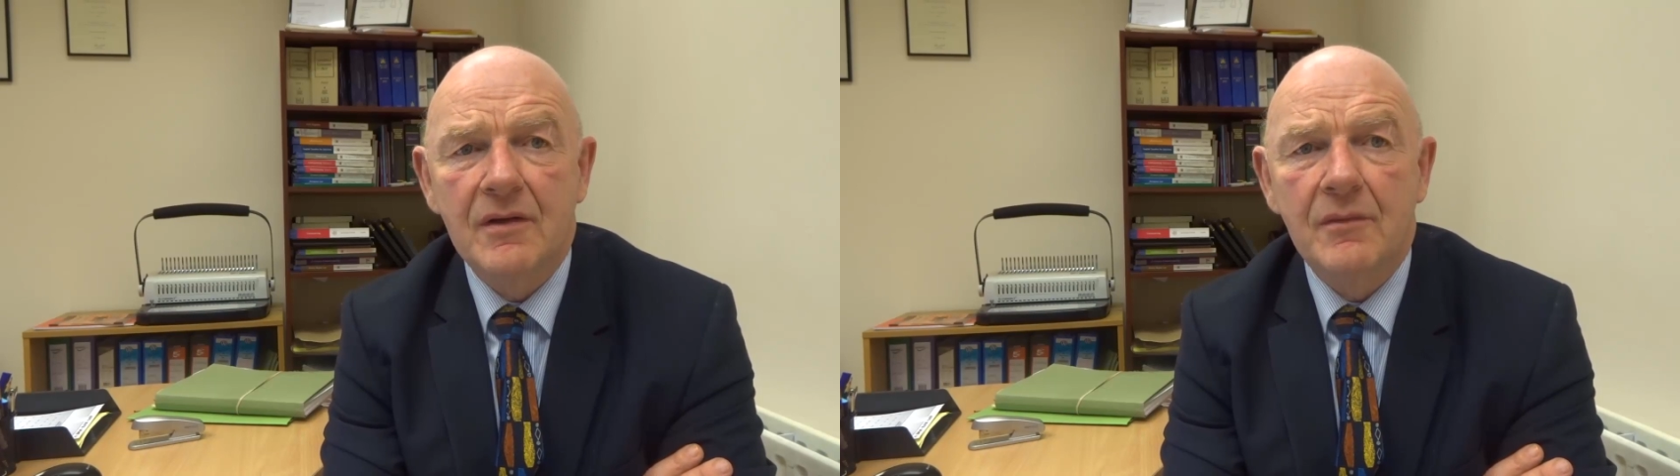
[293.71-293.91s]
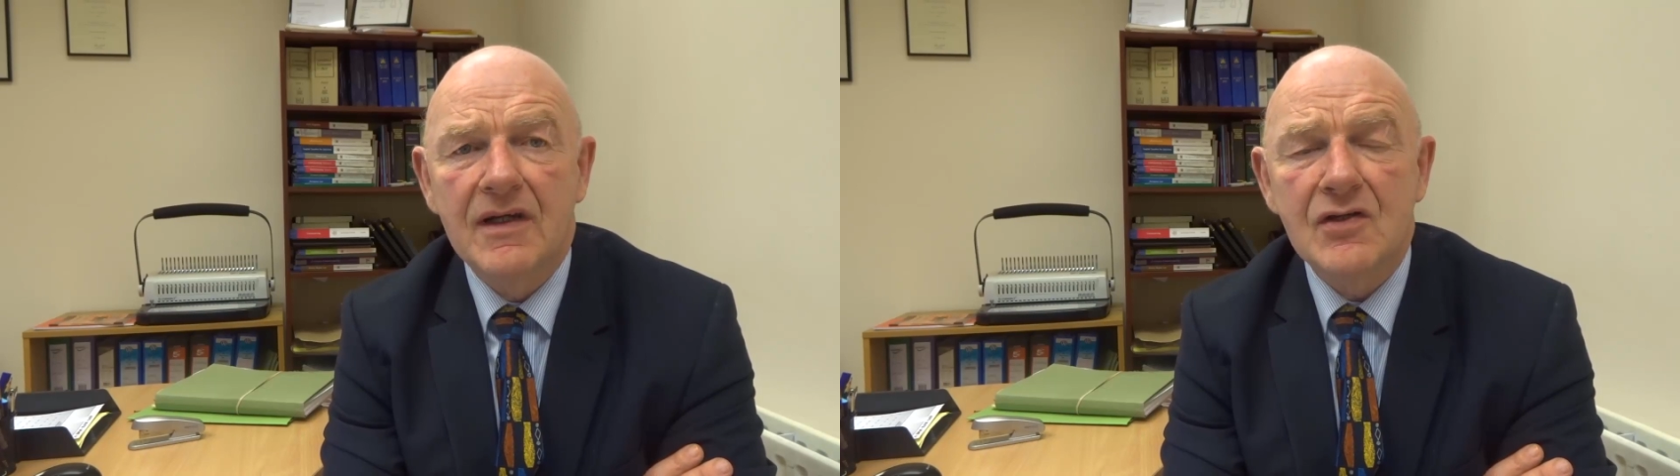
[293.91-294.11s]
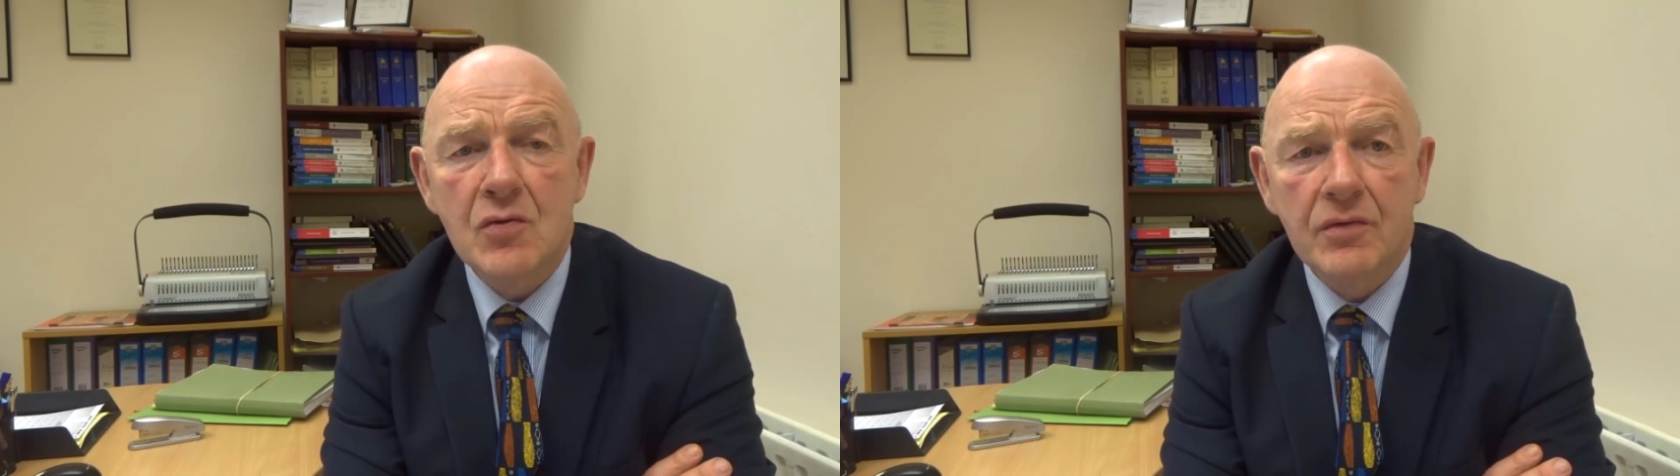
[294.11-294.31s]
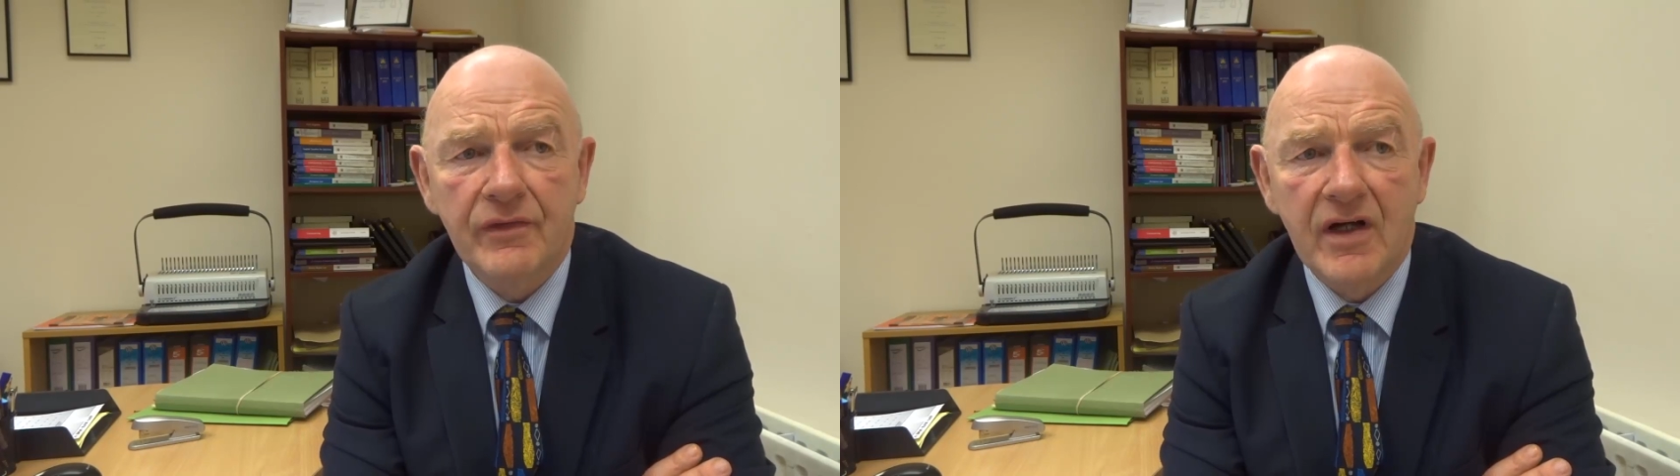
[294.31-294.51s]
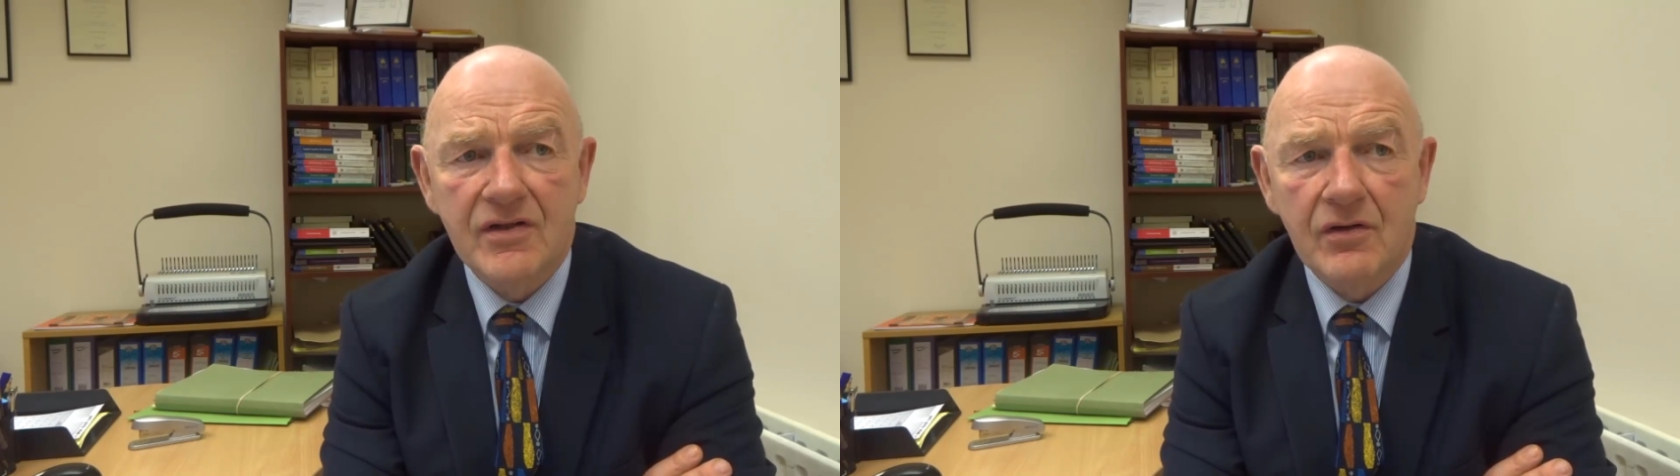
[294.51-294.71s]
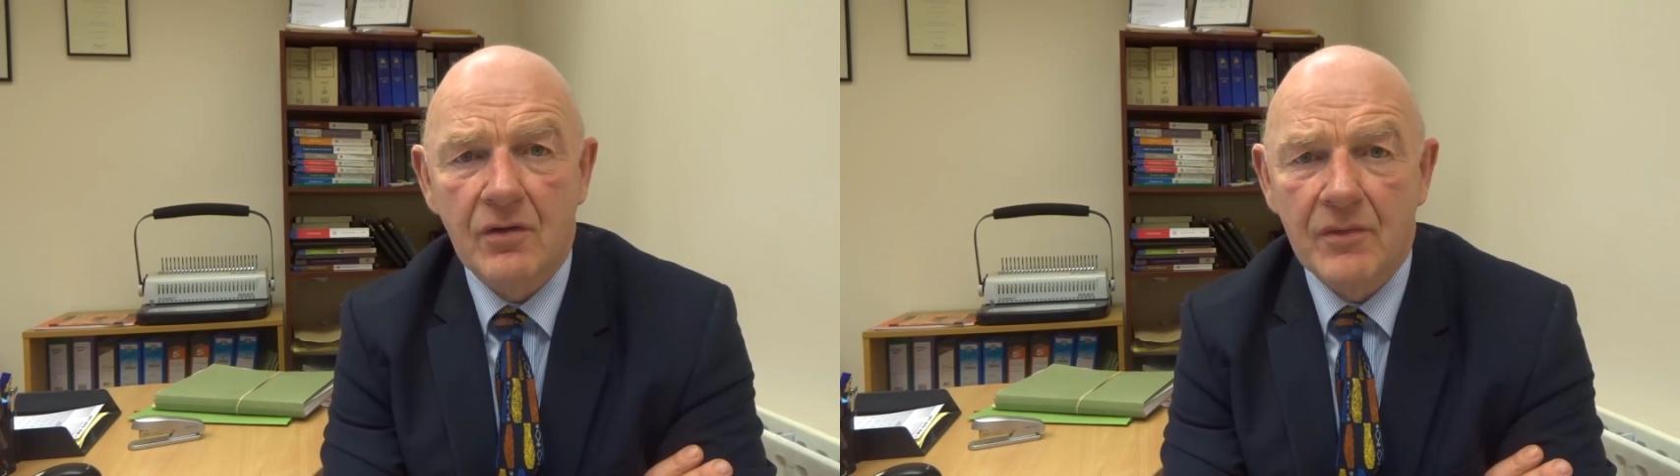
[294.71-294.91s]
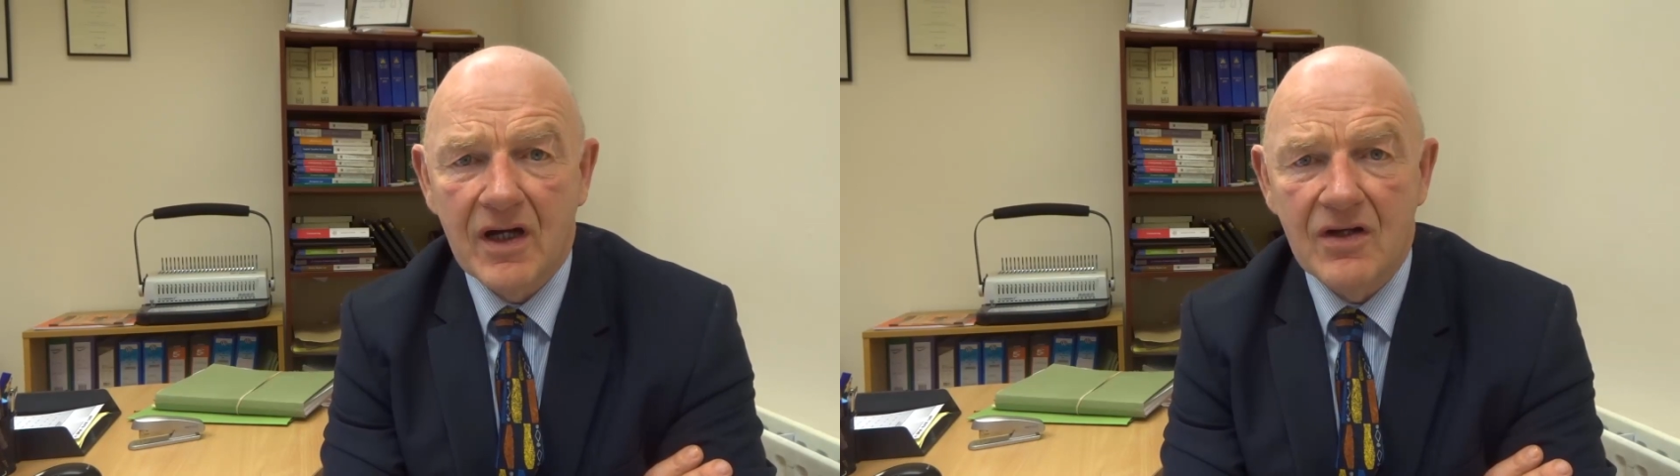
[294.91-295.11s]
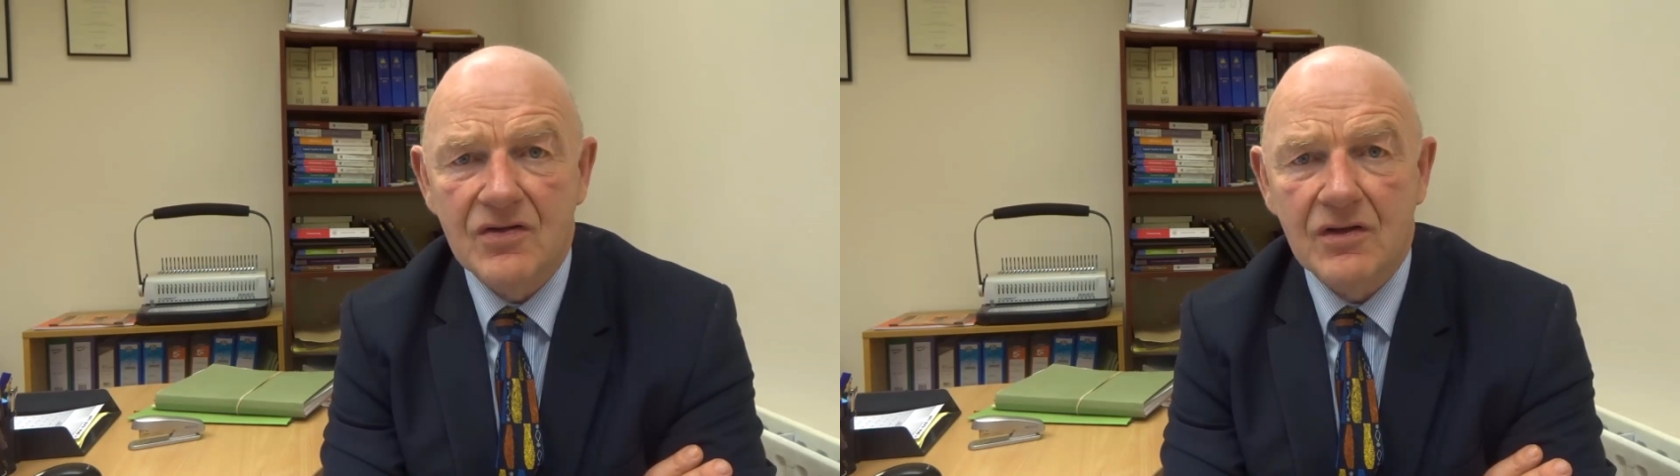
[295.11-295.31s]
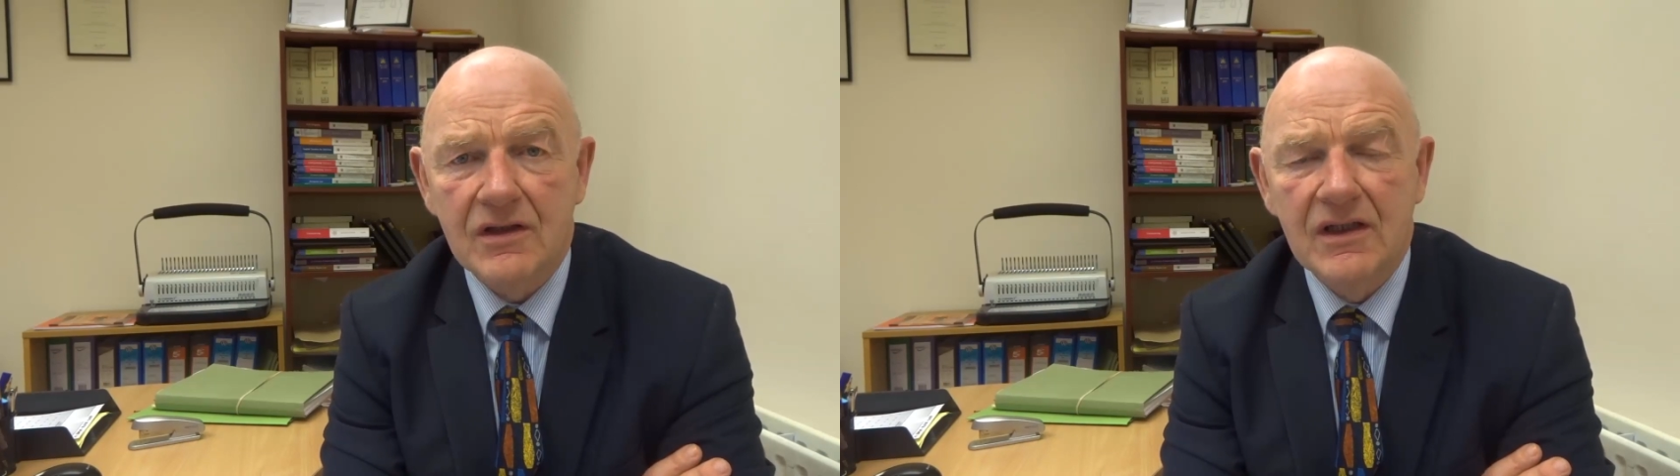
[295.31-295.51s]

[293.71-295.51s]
my supervisor or manager.